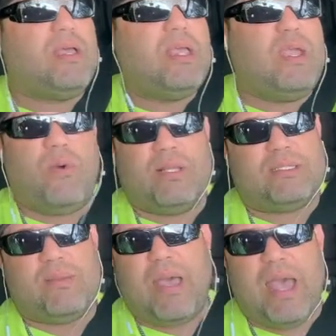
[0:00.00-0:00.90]
he
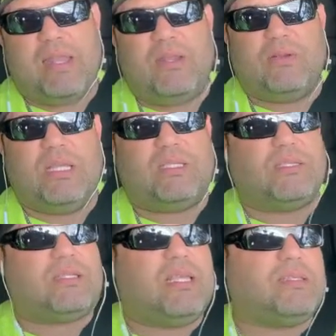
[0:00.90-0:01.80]
wants it bad. You know, he
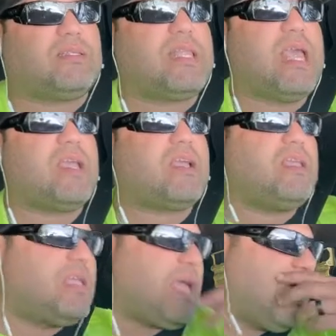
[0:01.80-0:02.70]
just
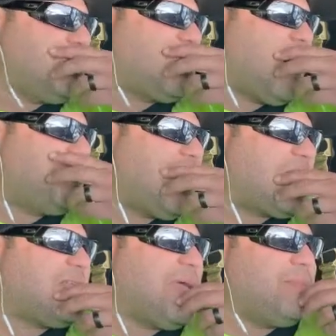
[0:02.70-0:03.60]
can't drop
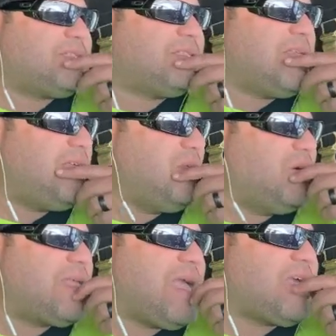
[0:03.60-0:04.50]
that much, that, you know,
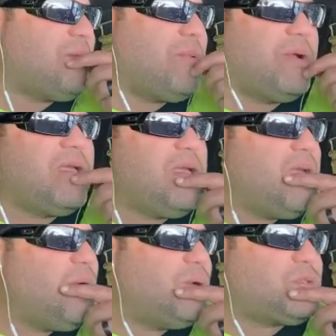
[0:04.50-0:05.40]
he can't come with
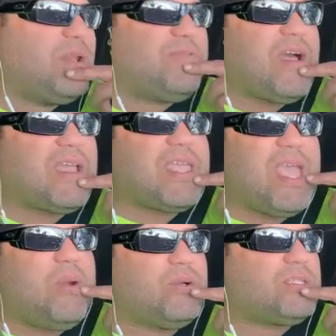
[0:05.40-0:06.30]

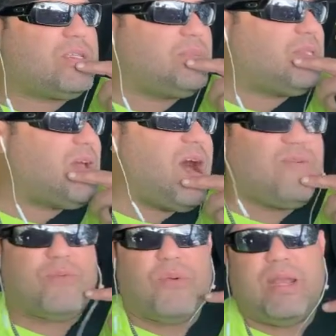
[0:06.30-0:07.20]
25K or something to
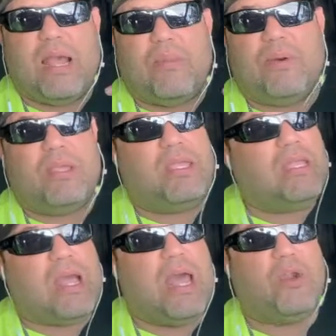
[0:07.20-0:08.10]
offer right now, but
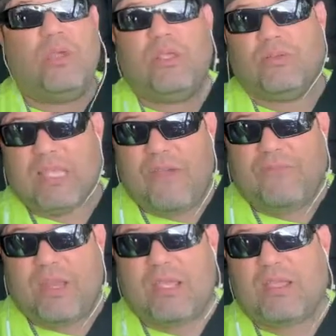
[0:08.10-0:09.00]
I know he'll
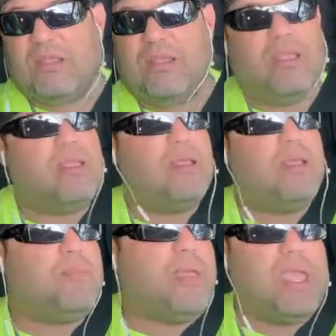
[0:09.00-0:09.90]
definitely can
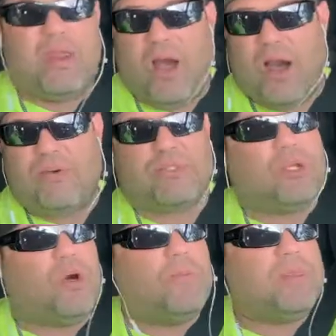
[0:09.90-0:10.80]
pay it off.
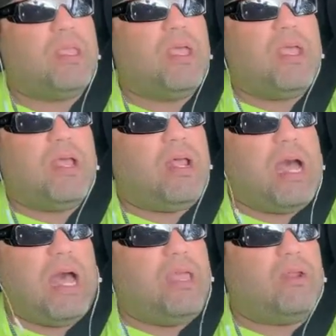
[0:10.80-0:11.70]
So
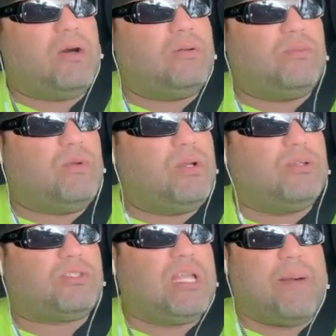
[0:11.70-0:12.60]
I, you know, we're
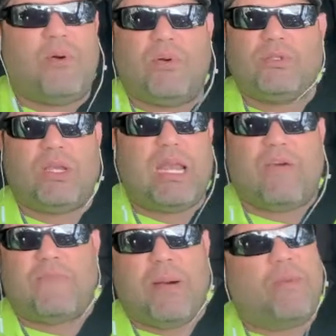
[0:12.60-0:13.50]
gonna see. I'm always looking
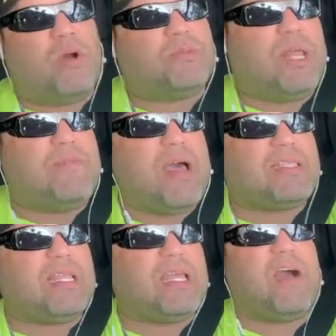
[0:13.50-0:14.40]
out for my boys, man. If I
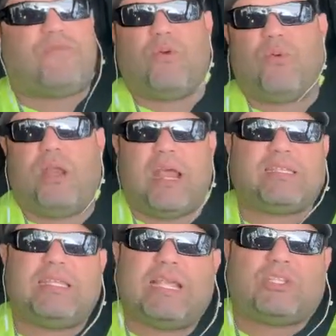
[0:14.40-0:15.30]
take it out for a run, I
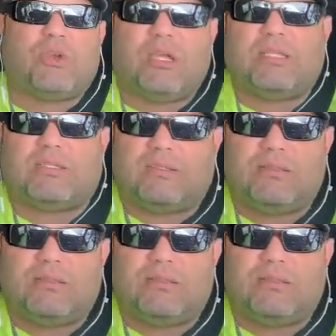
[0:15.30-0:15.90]
see that truck is